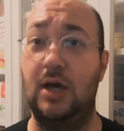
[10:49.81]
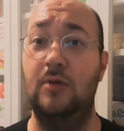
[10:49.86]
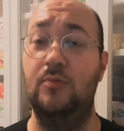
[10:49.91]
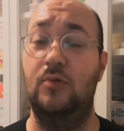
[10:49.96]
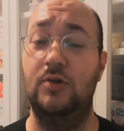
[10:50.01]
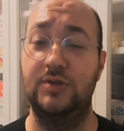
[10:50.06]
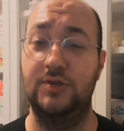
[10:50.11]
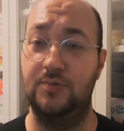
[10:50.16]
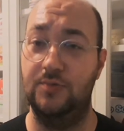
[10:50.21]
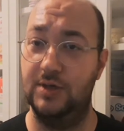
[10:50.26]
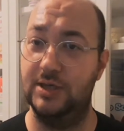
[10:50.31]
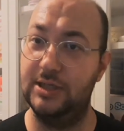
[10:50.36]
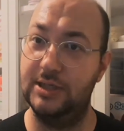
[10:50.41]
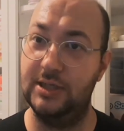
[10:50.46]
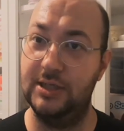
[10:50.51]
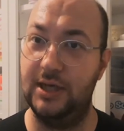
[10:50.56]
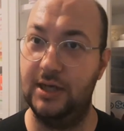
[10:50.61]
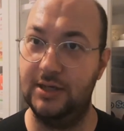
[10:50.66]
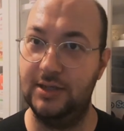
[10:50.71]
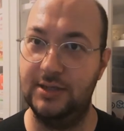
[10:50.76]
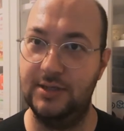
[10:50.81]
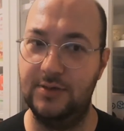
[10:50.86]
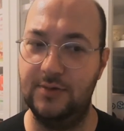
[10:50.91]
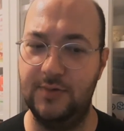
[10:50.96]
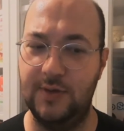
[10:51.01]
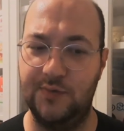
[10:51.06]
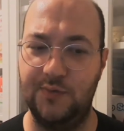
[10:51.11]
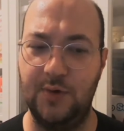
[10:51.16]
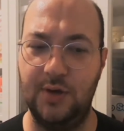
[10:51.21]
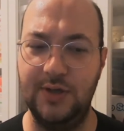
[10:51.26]
I was originally going to do it
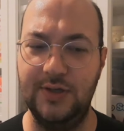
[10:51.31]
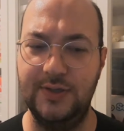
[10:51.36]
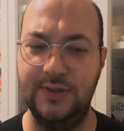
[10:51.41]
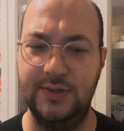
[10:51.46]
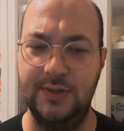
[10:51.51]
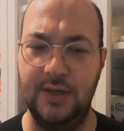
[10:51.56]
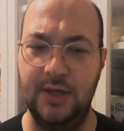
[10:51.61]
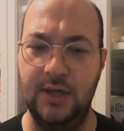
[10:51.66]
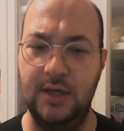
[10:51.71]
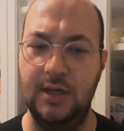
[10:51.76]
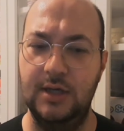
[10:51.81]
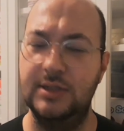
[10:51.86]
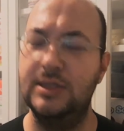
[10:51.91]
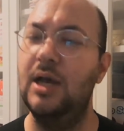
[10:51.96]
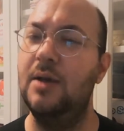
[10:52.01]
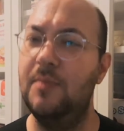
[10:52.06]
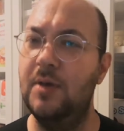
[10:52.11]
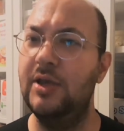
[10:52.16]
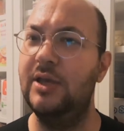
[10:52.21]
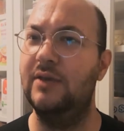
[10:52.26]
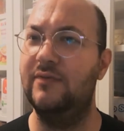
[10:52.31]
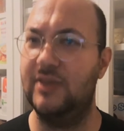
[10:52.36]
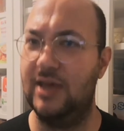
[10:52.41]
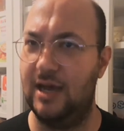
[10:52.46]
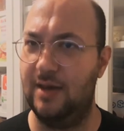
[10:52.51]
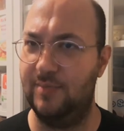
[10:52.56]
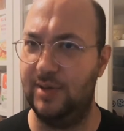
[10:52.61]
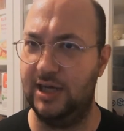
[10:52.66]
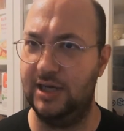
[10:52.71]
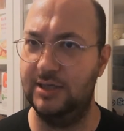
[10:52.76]
with rice, so I might give
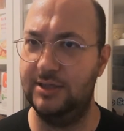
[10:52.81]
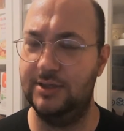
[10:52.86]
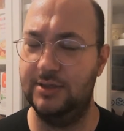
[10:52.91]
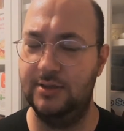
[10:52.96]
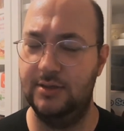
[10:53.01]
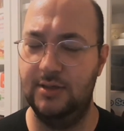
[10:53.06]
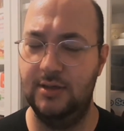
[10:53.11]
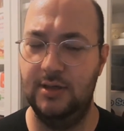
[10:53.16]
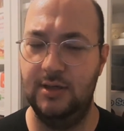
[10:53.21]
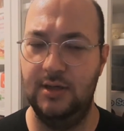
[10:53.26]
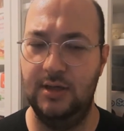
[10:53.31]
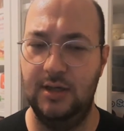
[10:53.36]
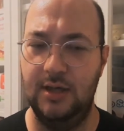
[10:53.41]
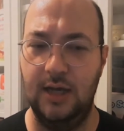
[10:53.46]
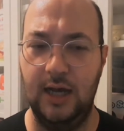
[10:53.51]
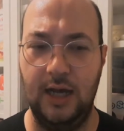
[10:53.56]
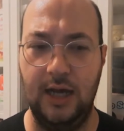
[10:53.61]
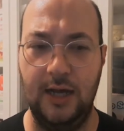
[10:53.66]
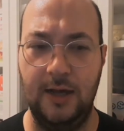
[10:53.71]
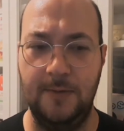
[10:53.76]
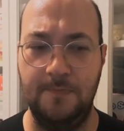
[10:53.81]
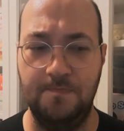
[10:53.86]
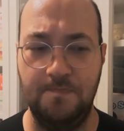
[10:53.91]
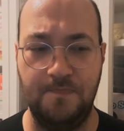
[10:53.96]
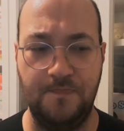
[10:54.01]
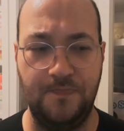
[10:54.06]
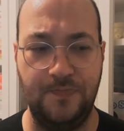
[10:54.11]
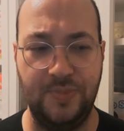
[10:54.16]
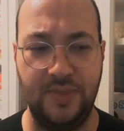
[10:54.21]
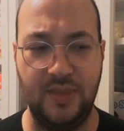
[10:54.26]
that a
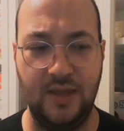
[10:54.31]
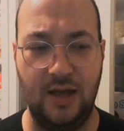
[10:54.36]
bash.